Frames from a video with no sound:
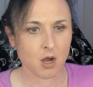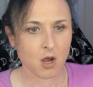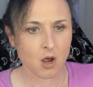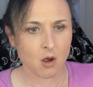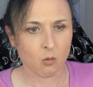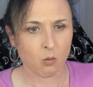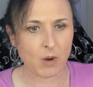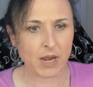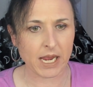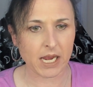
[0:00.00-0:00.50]

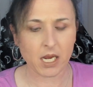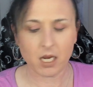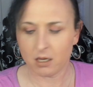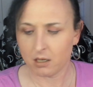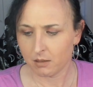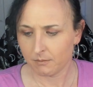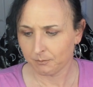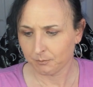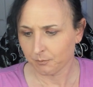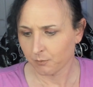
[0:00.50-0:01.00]
We
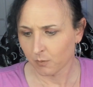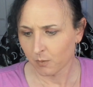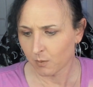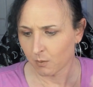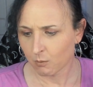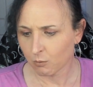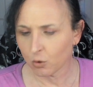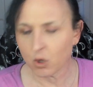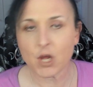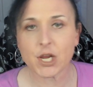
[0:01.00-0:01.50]

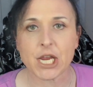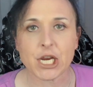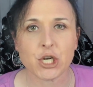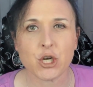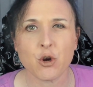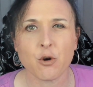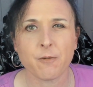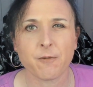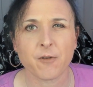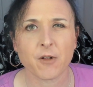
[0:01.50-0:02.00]
look at
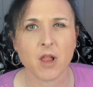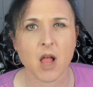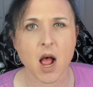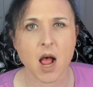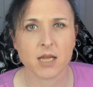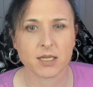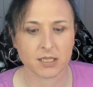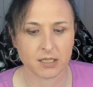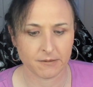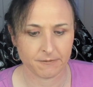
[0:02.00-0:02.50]
new
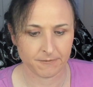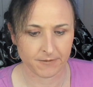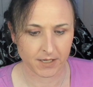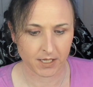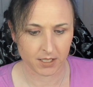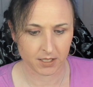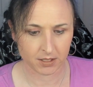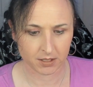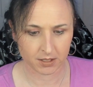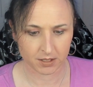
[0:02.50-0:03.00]

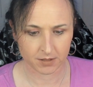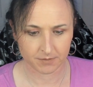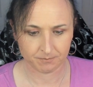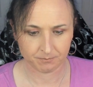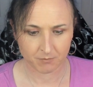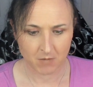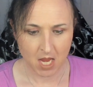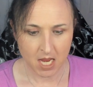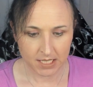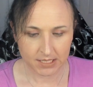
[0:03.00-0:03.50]
philosophies.
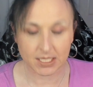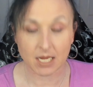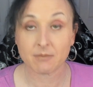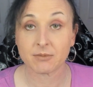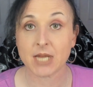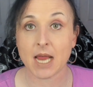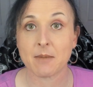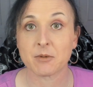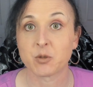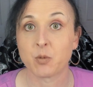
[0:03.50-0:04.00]

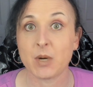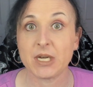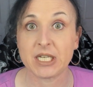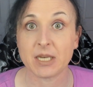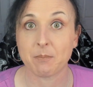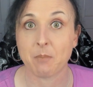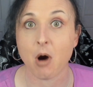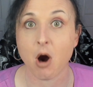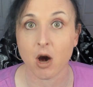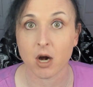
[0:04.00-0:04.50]
Sometimes we
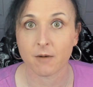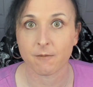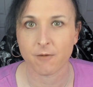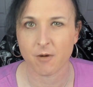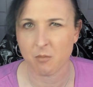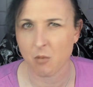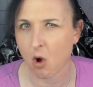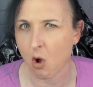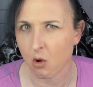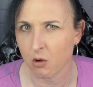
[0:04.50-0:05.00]
depart
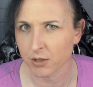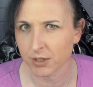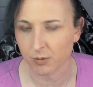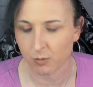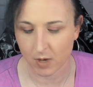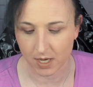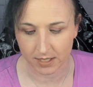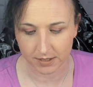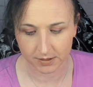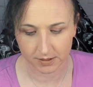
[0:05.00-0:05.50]
from old
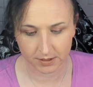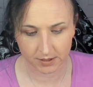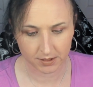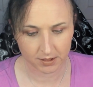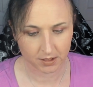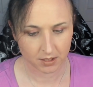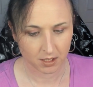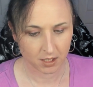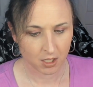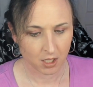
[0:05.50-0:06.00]

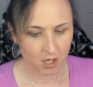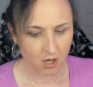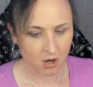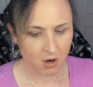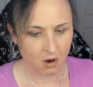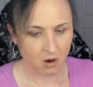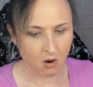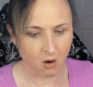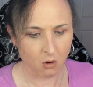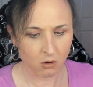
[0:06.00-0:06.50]
ones,
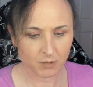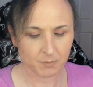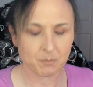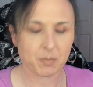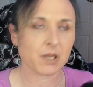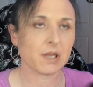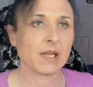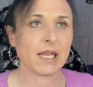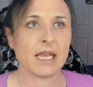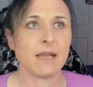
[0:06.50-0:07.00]
old
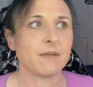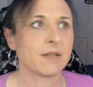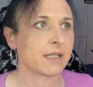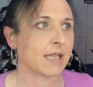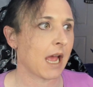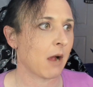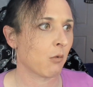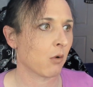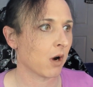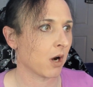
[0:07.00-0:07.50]
beliefs
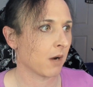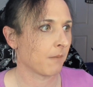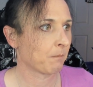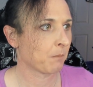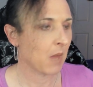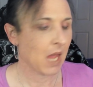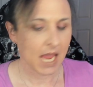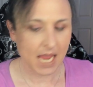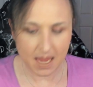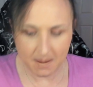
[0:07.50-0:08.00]
that were
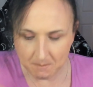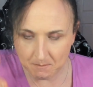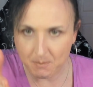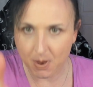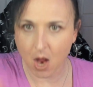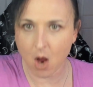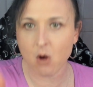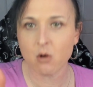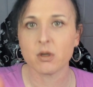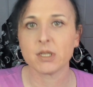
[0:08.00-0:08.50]

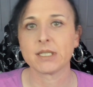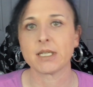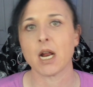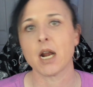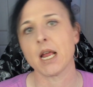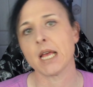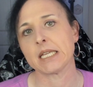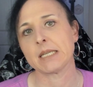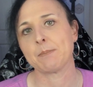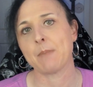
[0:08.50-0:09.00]
imposed on
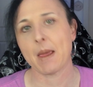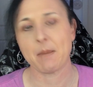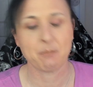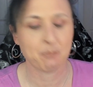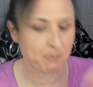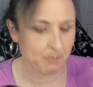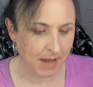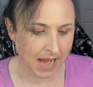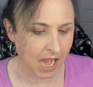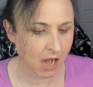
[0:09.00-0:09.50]
us by
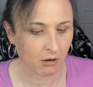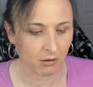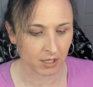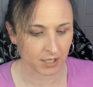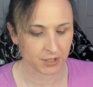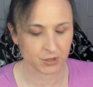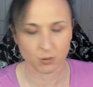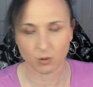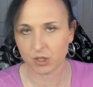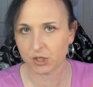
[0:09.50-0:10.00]

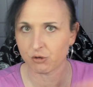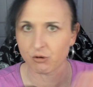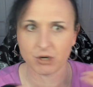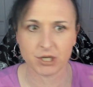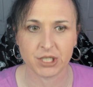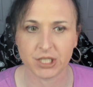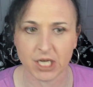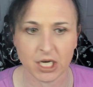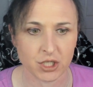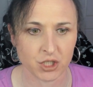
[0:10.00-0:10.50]
parents or
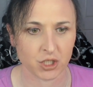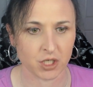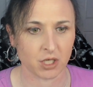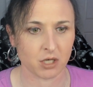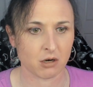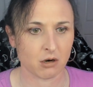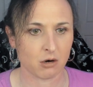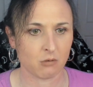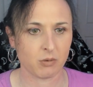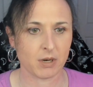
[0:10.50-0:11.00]
tradition
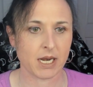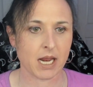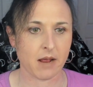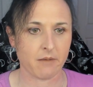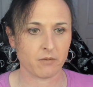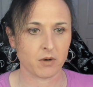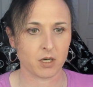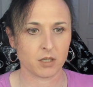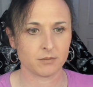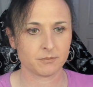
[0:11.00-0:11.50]
or
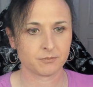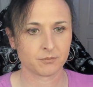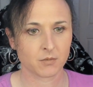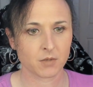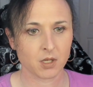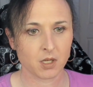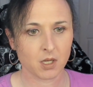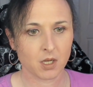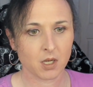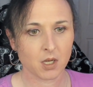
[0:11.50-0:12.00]
whatever.
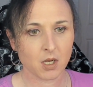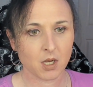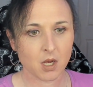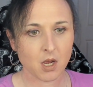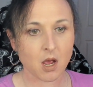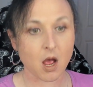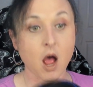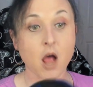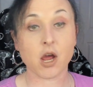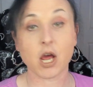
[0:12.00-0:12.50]

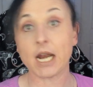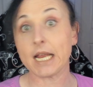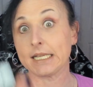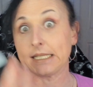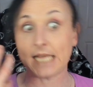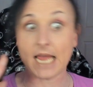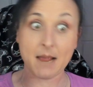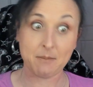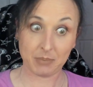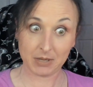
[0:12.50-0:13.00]
A good
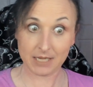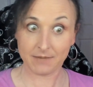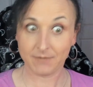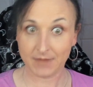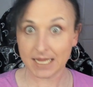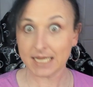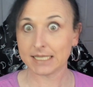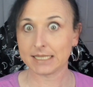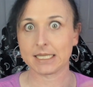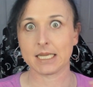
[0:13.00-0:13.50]
example of
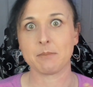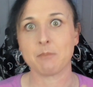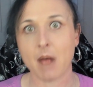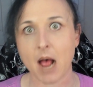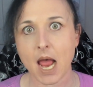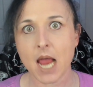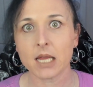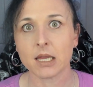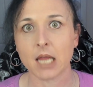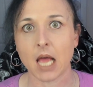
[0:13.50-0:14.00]
this in
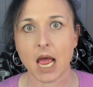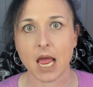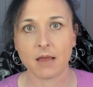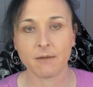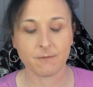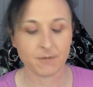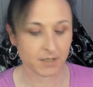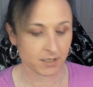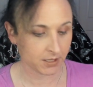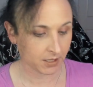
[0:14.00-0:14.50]
my
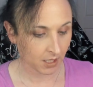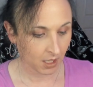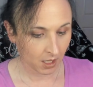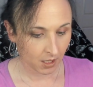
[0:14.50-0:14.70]
life is